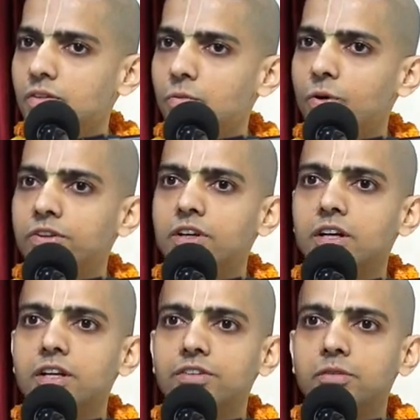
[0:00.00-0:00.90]
What is the
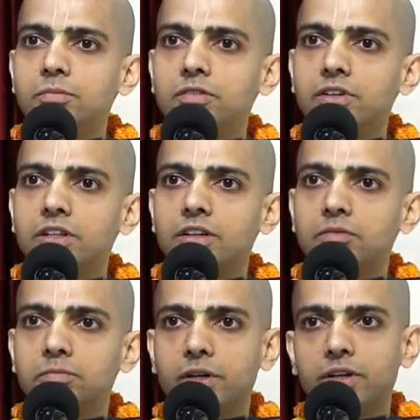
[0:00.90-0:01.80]
relation
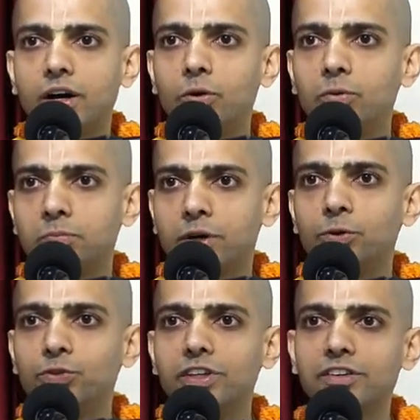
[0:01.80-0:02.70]
between how
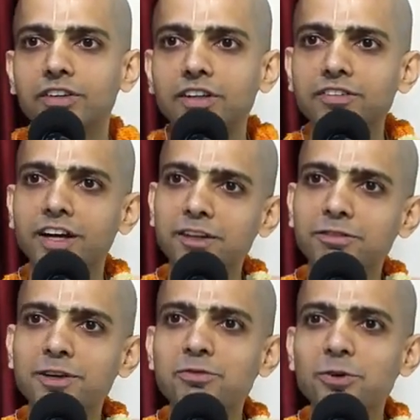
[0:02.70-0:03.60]
producing a son is
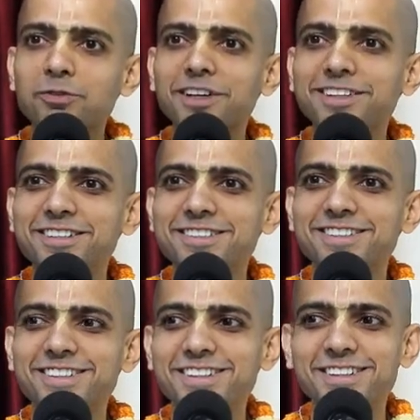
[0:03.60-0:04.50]
satisfying forefathers?
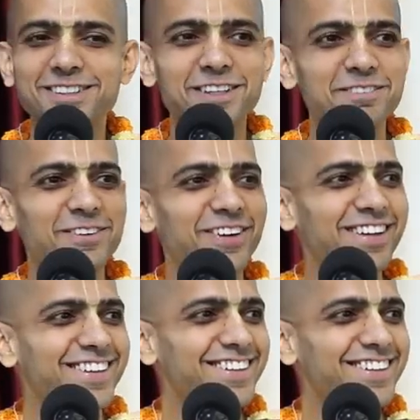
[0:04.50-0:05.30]
They have gone.